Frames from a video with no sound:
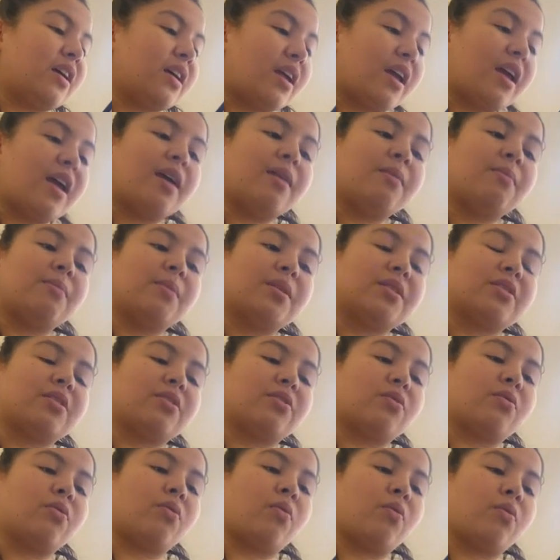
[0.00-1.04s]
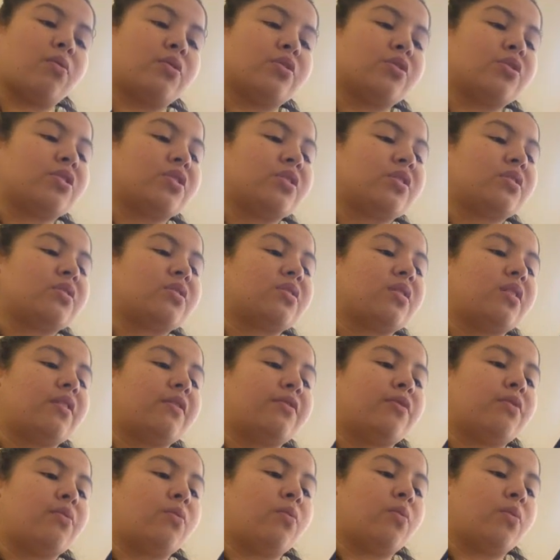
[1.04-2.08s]
and mystical origins
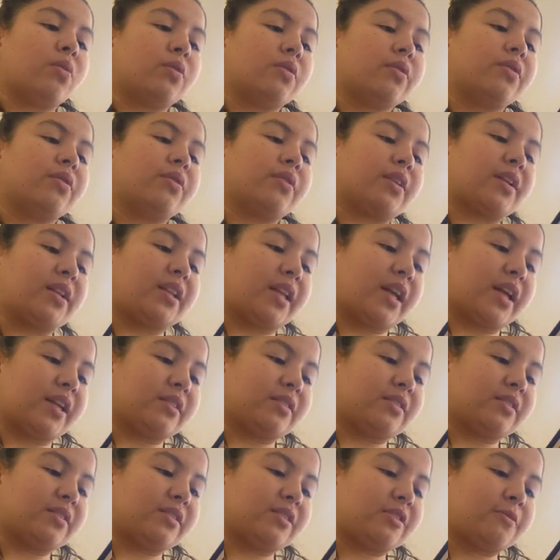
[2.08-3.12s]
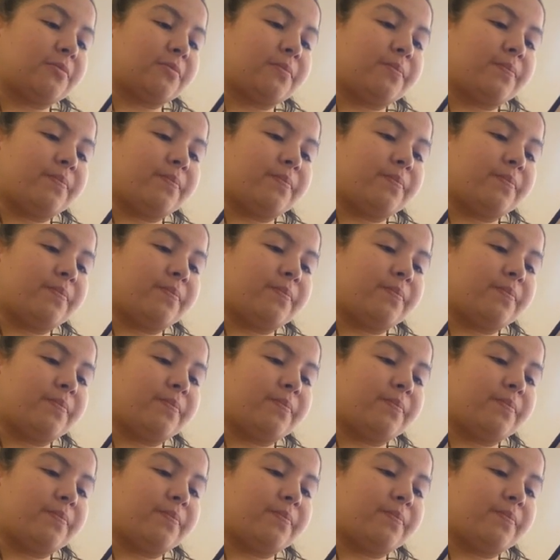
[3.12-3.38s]
of the warrior clans.